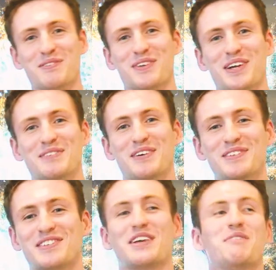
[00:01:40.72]
employed at the
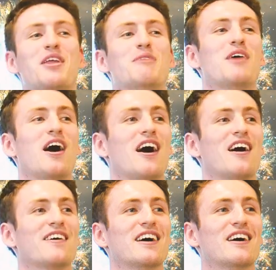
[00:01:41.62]
moment. Some of them
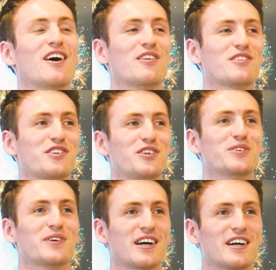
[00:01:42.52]
are uh, on
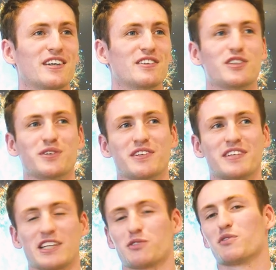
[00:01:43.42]
to uh, doing
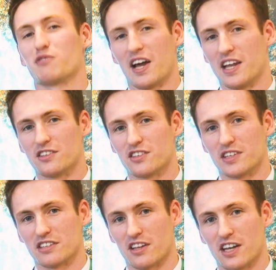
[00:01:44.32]
things with finance and
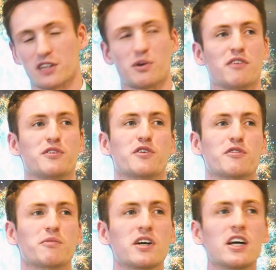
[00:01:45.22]
things like that, quite a few of
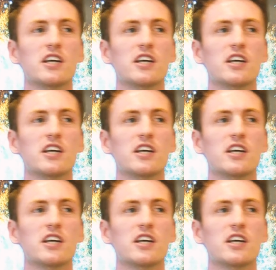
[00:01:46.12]
them.